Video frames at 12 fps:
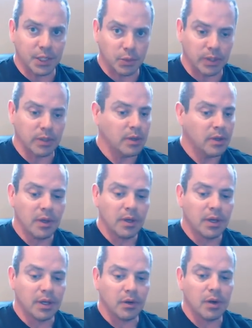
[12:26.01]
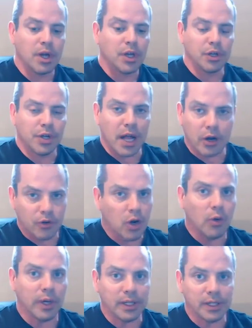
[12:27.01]
That's what you know, you're not
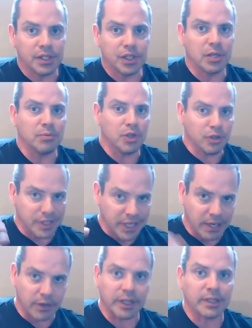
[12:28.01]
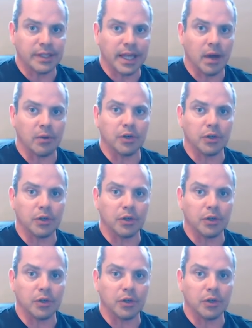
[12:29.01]
growing in the gym, you're tearing it down.